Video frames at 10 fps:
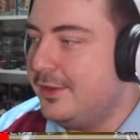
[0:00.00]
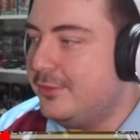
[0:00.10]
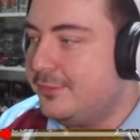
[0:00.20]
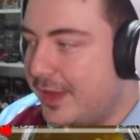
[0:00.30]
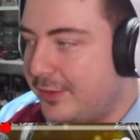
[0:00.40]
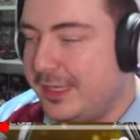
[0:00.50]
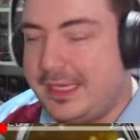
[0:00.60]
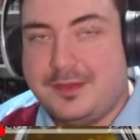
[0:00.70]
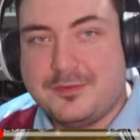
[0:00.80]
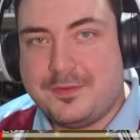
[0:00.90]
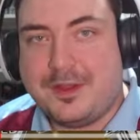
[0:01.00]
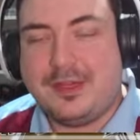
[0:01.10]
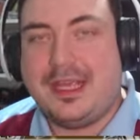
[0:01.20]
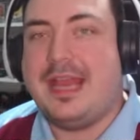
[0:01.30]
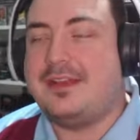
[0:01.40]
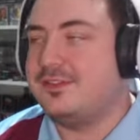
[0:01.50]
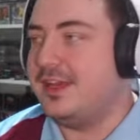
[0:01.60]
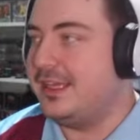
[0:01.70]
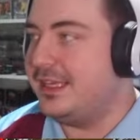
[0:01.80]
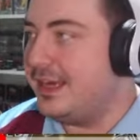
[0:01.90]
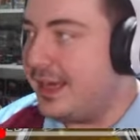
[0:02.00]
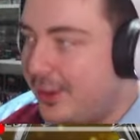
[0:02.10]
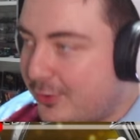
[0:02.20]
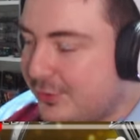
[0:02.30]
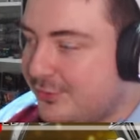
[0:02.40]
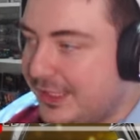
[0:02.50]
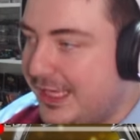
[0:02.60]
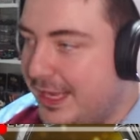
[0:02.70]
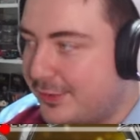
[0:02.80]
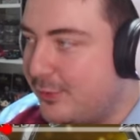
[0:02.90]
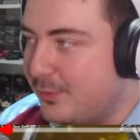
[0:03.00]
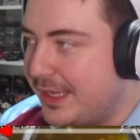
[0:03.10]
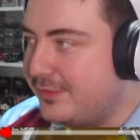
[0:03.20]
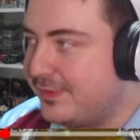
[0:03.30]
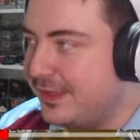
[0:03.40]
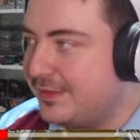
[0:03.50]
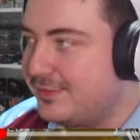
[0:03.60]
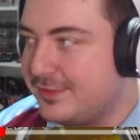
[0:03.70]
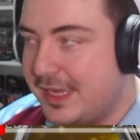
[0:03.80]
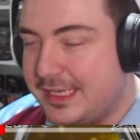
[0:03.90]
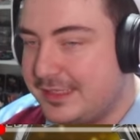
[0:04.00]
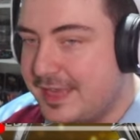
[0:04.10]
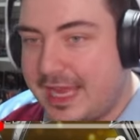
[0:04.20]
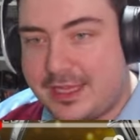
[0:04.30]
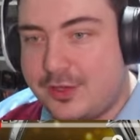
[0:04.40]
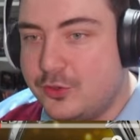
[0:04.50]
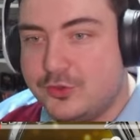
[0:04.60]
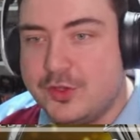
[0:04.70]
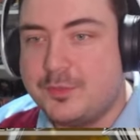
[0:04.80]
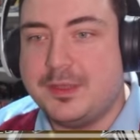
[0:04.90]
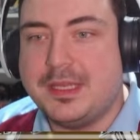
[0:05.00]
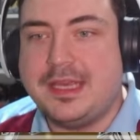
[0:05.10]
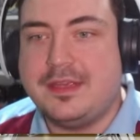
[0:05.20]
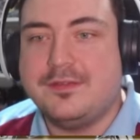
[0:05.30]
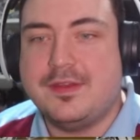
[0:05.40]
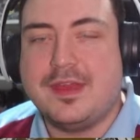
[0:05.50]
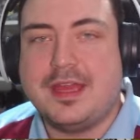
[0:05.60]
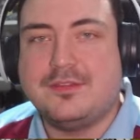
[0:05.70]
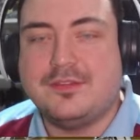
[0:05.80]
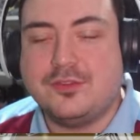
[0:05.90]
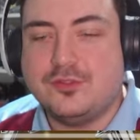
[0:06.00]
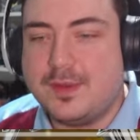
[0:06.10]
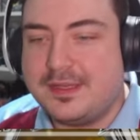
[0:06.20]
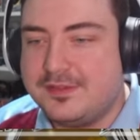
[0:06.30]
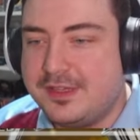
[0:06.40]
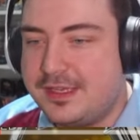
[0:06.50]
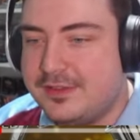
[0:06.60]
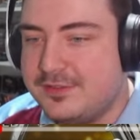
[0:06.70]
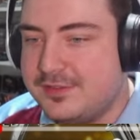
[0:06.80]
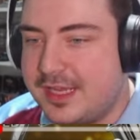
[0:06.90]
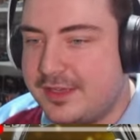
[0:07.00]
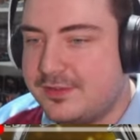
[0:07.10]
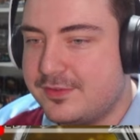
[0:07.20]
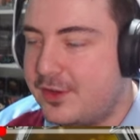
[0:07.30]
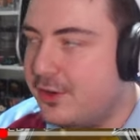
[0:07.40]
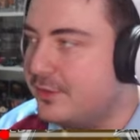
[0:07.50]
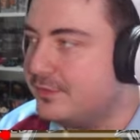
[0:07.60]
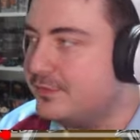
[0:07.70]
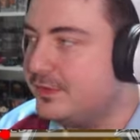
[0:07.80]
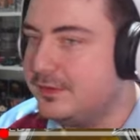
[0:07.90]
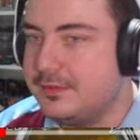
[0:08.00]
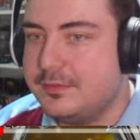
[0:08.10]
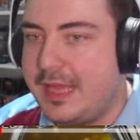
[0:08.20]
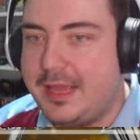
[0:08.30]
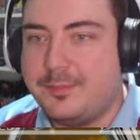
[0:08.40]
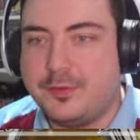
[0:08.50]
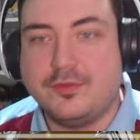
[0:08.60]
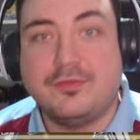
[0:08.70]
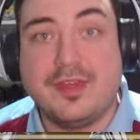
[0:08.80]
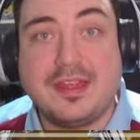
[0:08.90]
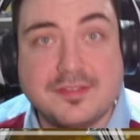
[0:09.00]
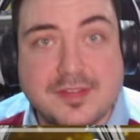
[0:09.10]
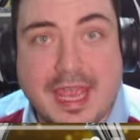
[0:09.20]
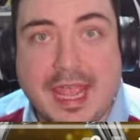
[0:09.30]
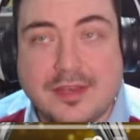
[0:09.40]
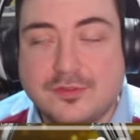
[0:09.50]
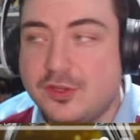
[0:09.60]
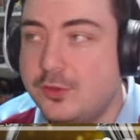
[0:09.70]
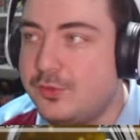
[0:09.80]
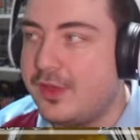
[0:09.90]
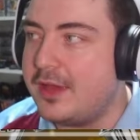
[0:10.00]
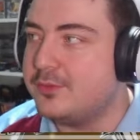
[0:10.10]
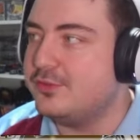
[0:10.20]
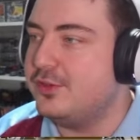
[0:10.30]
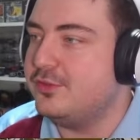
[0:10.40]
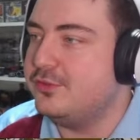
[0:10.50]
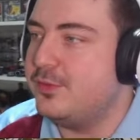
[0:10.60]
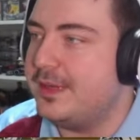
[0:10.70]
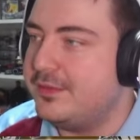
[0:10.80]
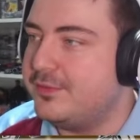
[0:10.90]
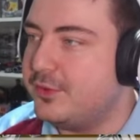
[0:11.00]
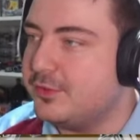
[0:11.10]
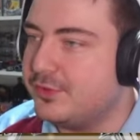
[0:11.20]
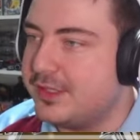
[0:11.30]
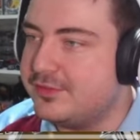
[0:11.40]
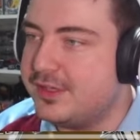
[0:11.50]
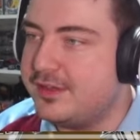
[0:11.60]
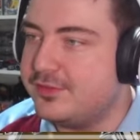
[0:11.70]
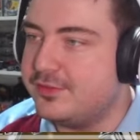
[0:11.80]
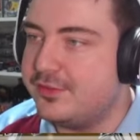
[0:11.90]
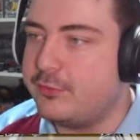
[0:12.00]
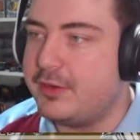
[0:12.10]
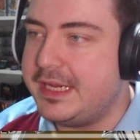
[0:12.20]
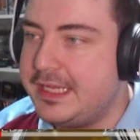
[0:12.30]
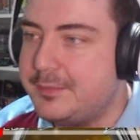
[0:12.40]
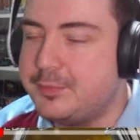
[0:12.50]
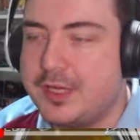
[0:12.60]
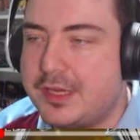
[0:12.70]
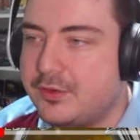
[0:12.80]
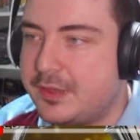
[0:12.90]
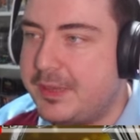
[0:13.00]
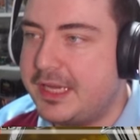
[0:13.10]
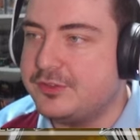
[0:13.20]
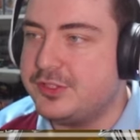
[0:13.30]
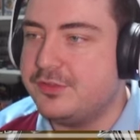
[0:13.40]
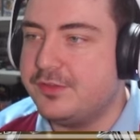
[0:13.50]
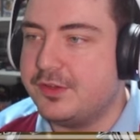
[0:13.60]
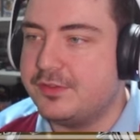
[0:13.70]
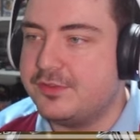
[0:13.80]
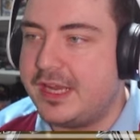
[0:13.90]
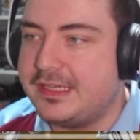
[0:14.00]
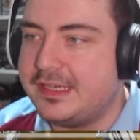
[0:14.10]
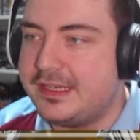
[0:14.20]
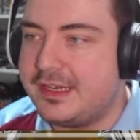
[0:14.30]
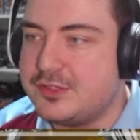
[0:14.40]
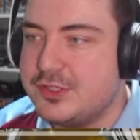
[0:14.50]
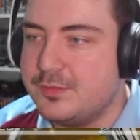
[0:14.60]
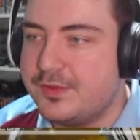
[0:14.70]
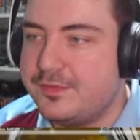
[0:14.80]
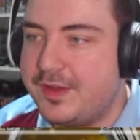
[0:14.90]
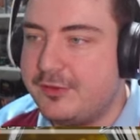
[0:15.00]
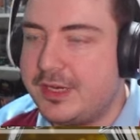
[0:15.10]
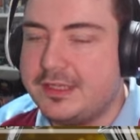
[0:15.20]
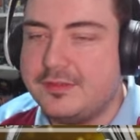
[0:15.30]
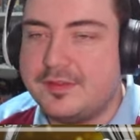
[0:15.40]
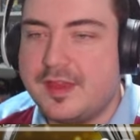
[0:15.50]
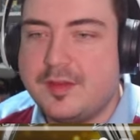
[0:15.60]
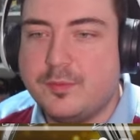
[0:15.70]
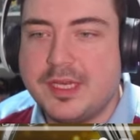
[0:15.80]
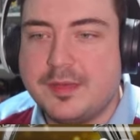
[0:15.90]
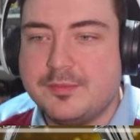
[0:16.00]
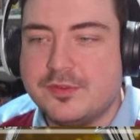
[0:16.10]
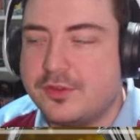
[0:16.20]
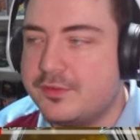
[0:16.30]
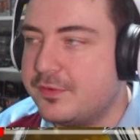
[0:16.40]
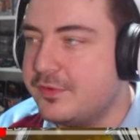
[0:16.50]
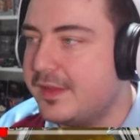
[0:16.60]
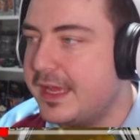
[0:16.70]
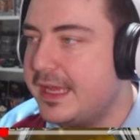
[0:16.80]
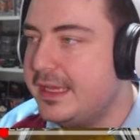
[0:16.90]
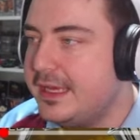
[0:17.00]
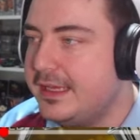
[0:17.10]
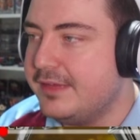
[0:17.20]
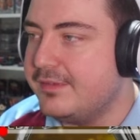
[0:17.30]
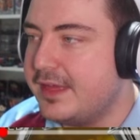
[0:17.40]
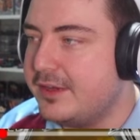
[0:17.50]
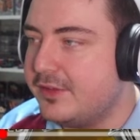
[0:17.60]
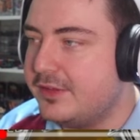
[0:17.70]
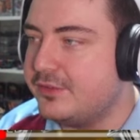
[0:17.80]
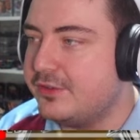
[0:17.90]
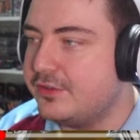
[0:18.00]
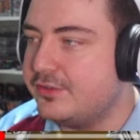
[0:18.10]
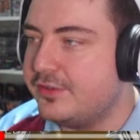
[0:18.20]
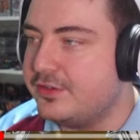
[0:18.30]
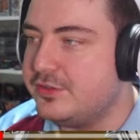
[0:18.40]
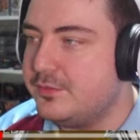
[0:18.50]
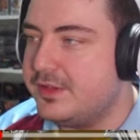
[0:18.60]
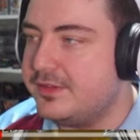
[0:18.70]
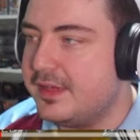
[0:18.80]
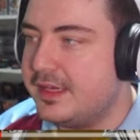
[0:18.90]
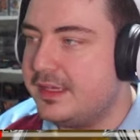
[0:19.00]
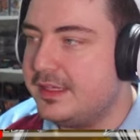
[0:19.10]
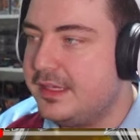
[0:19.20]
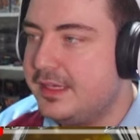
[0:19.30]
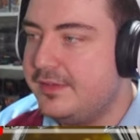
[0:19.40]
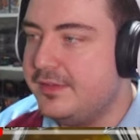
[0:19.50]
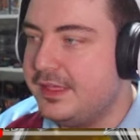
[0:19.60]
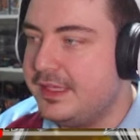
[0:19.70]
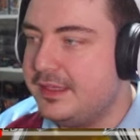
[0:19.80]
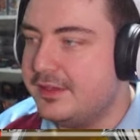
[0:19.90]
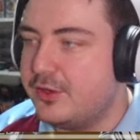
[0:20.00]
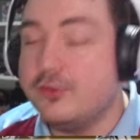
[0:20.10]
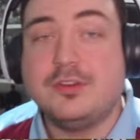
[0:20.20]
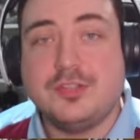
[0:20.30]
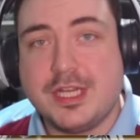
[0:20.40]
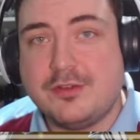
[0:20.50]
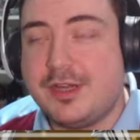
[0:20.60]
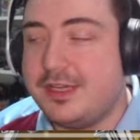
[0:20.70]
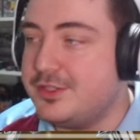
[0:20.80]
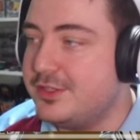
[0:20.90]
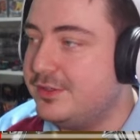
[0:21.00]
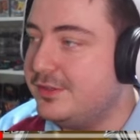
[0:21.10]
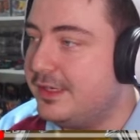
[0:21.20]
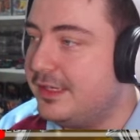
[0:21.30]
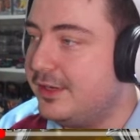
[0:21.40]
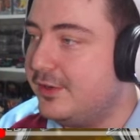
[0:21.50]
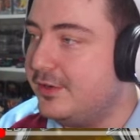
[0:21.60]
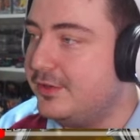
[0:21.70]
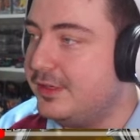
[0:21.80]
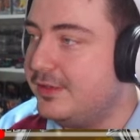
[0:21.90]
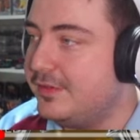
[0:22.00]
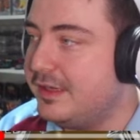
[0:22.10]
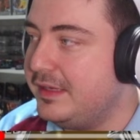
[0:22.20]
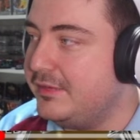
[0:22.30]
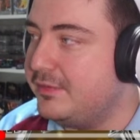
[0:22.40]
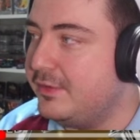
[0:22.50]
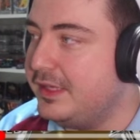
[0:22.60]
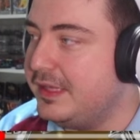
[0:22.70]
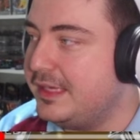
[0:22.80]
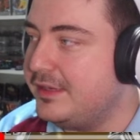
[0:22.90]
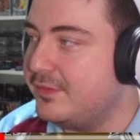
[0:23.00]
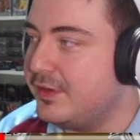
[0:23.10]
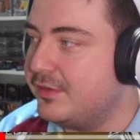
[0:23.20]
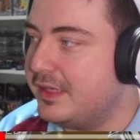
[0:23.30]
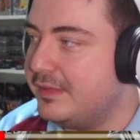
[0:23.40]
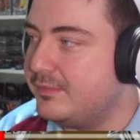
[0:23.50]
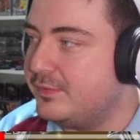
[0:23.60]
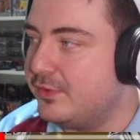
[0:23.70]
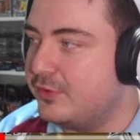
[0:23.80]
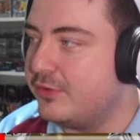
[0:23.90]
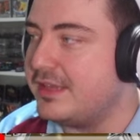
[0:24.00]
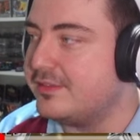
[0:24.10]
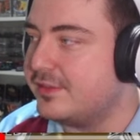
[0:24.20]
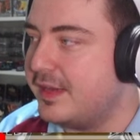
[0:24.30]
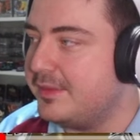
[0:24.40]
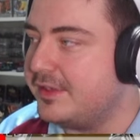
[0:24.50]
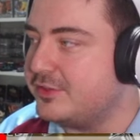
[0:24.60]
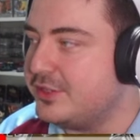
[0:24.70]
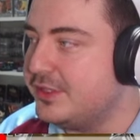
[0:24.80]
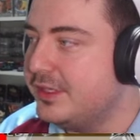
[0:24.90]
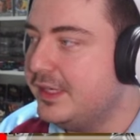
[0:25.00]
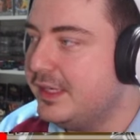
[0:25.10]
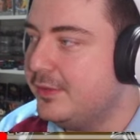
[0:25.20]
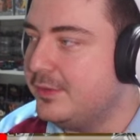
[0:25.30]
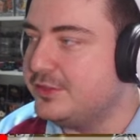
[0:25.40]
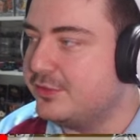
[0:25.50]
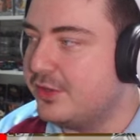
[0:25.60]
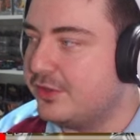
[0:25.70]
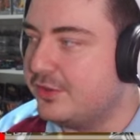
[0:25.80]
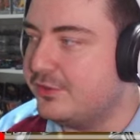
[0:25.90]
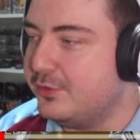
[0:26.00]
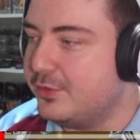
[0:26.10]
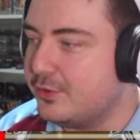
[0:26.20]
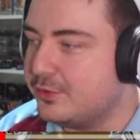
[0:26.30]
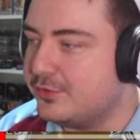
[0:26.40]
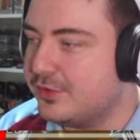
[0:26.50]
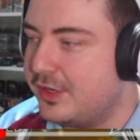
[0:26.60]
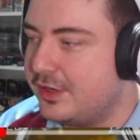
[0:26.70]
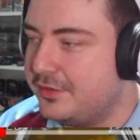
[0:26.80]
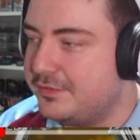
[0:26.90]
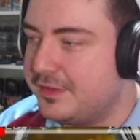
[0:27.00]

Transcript: Very, very exciting. I honestly cannot wait for this, and I could not believe that it's the twenty-sixth of April this year, two thousand twenty-four. So you can see there's three pre-order packages. You've got the standard edition with Federer and uh, Williams on the front there. You've then got the deluxe edition with uh, the current generation on the front, and then you've got the sort of Grand Slam edition, which has got the two GOATs of